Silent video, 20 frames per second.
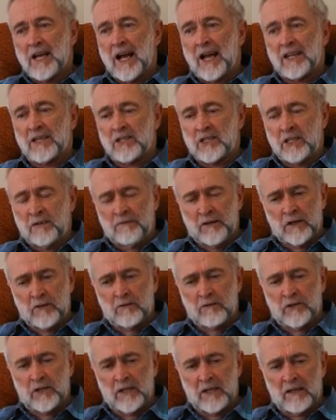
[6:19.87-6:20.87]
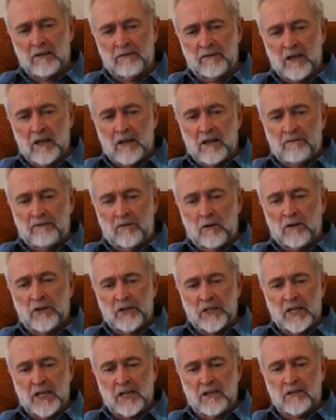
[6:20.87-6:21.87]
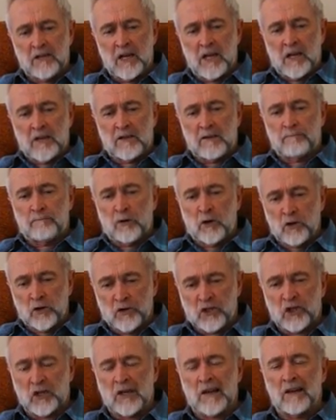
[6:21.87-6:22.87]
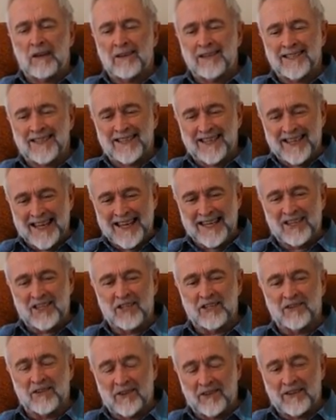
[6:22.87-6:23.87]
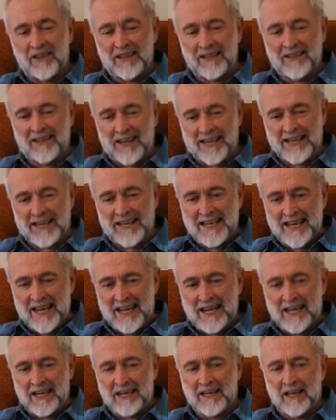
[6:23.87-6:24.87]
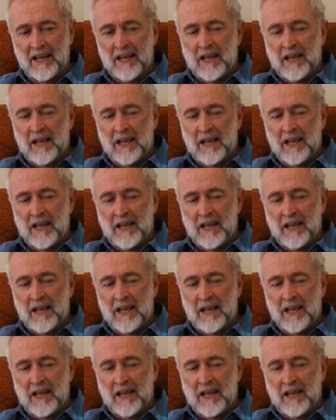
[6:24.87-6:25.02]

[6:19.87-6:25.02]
And it's difficult to give volunteers the personalised attention I think they need